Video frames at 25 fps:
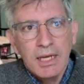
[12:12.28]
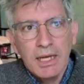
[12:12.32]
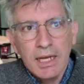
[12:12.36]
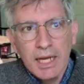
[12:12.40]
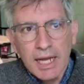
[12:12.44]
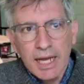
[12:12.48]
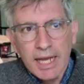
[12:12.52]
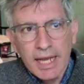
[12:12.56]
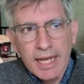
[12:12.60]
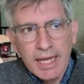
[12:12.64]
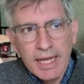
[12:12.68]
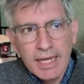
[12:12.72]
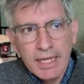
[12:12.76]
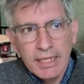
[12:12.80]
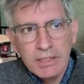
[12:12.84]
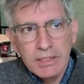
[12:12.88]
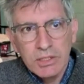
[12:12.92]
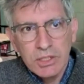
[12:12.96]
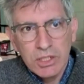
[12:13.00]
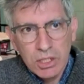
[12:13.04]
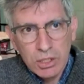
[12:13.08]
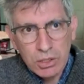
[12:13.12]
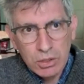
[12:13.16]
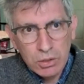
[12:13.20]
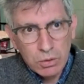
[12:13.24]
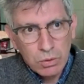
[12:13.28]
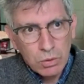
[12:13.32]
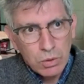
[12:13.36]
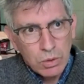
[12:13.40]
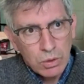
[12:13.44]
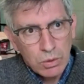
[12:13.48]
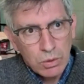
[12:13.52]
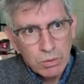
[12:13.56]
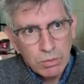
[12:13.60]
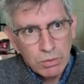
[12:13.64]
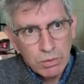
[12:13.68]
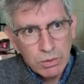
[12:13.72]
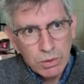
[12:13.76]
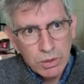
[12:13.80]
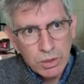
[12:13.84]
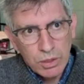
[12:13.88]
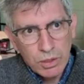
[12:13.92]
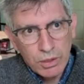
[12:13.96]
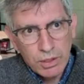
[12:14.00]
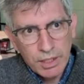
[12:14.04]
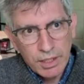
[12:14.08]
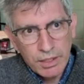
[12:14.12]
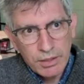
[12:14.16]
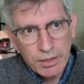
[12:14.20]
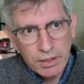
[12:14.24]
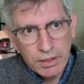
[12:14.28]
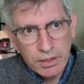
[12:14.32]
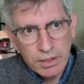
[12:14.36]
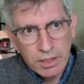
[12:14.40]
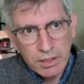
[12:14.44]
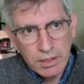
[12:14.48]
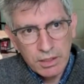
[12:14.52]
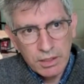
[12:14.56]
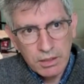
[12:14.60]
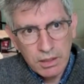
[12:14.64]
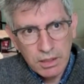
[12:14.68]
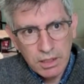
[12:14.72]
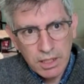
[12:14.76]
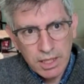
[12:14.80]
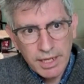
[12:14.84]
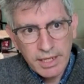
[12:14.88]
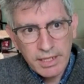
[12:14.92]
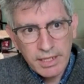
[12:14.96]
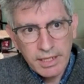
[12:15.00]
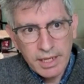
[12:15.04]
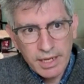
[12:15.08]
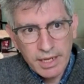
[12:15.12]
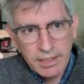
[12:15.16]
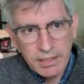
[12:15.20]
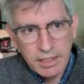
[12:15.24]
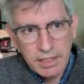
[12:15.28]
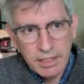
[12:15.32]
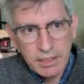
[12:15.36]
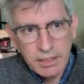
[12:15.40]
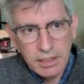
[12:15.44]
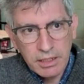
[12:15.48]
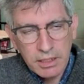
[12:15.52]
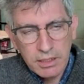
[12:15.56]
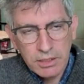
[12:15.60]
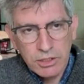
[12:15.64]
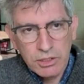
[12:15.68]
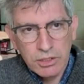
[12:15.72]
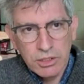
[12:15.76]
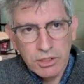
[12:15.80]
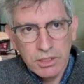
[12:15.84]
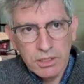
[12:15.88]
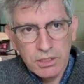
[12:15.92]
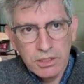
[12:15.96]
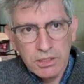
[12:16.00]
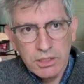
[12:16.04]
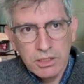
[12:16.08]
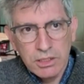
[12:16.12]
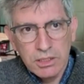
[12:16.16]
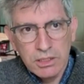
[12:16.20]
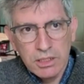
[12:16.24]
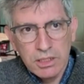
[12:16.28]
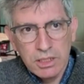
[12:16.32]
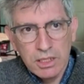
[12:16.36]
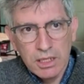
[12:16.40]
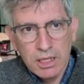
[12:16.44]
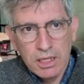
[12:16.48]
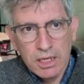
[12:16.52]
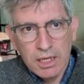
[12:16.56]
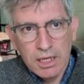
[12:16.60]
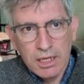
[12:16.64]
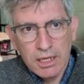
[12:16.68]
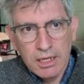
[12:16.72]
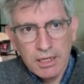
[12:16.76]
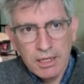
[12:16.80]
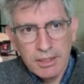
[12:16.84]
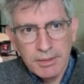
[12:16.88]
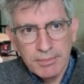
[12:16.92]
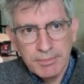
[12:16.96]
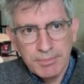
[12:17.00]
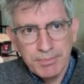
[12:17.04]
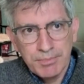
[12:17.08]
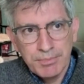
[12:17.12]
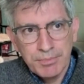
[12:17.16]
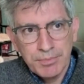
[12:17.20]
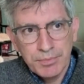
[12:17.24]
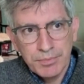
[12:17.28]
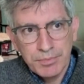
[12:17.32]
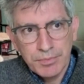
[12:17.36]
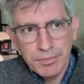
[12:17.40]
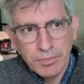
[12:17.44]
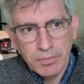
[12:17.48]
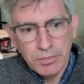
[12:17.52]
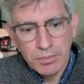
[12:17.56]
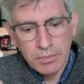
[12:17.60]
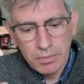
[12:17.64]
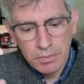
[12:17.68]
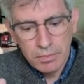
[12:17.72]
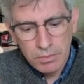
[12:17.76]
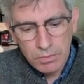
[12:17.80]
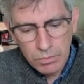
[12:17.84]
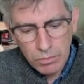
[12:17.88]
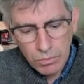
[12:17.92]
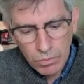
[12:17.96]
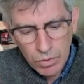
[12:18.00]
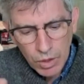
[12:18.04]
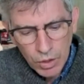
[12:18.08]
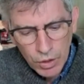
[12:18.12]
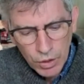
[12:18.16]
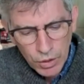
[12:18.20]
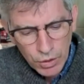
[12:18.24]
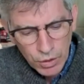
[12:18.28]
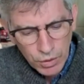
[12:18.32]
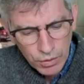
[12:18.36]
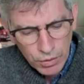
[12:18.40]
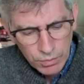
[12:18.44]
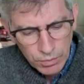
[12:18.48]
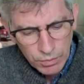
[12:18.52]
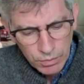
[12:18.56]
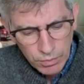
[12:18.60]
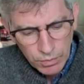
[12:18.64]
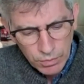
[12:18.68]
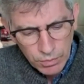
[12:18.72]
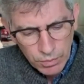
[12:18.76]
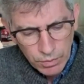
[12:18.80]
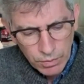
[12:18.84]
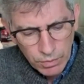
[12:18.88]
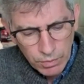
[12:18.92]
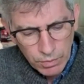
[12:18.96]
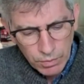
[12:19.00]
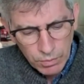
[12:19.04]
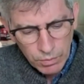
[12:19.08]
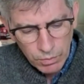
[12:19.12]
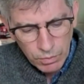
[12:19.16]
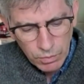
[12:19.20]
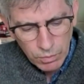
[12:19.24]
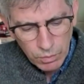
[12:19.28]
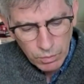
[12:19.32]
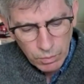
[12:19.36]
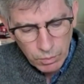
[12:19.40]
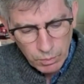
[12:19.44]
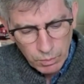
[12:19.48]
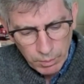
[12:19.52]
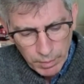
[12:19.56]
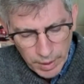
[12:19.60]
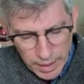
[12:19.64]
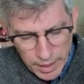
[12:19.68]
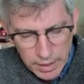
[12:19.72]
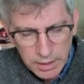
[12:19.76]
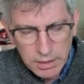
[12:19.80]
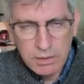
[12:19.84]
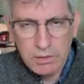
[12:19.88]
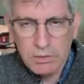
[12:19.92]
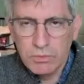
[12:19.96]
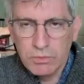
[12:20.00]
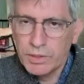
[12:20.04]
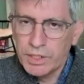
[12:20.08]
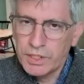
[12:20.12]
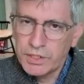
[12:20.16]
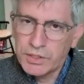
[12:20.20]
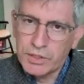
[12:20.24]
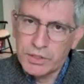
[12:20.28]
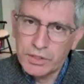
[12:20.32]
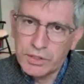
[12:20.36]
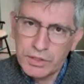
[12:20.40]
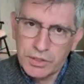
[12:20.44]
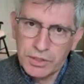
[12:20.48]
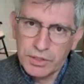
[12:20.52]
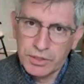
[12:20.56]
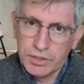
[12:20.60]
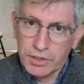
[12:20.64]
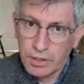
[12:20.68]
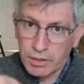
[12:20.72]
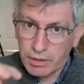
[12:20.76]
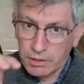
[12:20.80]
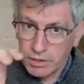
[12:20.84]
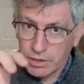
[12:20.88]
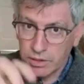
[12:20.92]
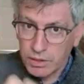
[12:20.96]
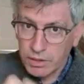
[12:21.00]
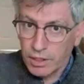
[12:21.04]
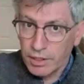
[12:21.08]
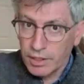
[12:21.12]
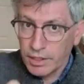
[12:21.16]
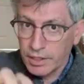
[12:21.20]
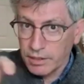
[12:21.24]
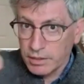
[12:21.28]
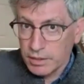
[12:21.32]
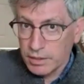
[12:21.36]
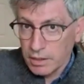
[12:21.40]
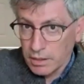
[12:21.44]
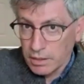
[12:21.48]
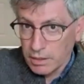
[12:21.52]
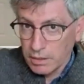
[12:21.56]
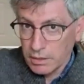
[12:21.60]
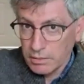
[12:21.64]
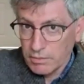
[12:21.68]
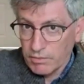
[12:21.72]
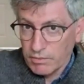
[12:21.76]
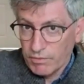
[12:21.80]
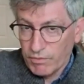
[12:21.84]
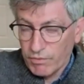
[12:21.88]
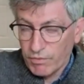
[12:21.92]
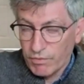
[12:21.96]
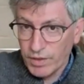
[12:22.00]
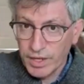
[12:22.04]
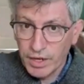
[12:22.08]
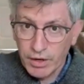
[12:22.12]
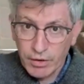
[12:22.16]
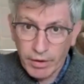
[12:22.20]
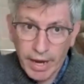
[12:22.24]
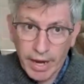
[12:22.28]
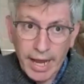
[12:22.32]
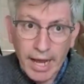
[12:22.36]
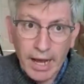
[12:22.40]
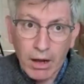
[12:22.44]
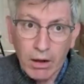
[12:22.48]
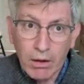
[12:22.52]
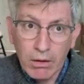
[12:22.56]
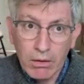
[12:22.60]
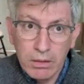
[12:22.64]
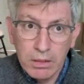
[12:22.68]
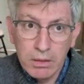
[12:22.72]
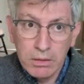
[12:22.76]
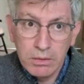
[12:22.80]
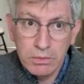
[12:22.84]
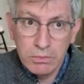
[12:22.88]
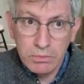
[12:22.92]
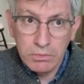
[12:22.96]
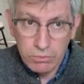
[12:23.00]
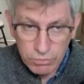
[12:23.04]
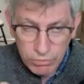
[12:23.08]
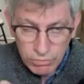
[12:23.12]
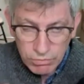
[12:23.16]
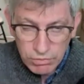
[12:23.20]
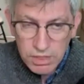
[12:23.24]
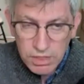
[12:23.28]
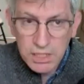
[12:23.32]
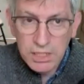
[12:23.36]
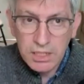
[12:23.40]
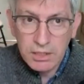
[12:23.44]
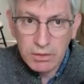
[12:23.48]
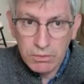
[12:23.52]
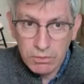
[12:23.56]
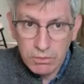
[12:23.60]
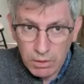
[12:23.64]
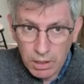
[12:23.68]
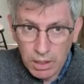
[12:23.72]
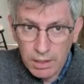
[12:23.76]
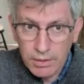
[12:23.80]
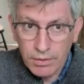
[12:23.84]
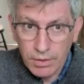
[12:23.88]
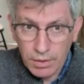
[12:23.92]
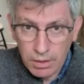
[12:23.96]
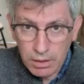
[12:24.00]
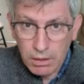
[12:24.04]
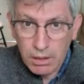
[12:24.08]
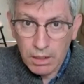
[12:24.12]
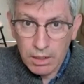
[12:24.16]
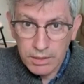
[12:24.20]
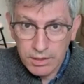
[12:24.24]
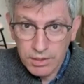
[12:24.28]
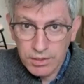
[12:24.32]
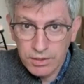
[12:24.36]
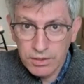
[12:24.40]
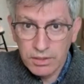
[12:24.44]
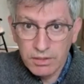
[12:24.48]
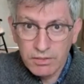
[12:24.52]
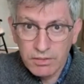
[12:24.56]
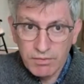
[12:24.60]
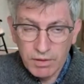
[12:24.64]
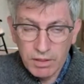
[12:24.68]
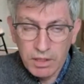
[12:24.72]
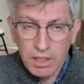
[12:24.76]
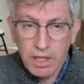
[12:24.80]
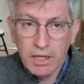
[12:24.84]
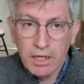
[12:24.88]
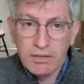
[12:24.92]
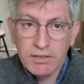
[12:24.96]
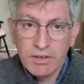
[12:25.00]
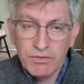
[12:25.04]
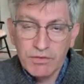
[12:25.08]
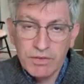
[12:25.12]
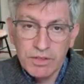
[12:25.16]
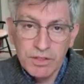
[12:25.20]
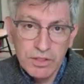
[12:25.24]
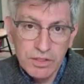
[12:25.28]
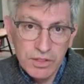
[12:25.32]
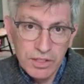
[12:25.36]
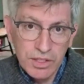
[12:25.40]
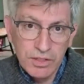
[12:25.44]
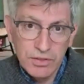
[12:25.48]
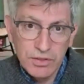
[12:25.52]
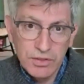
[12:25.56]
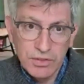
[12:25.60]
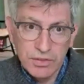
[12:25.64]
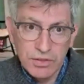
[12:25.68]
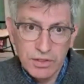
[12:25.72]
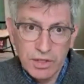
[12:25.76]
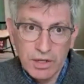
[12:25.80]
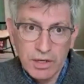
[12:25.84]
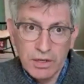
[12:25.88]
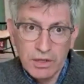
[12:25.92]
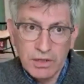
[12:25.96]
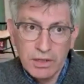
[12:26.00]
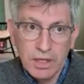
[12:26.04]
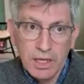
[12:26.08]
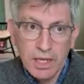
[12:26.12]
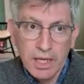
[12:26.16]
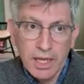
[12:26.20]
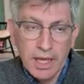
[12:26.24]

And so, in the late 1800s, um, you know, medical researchers are starting to figure out really what the causes of a lot of different diseases are.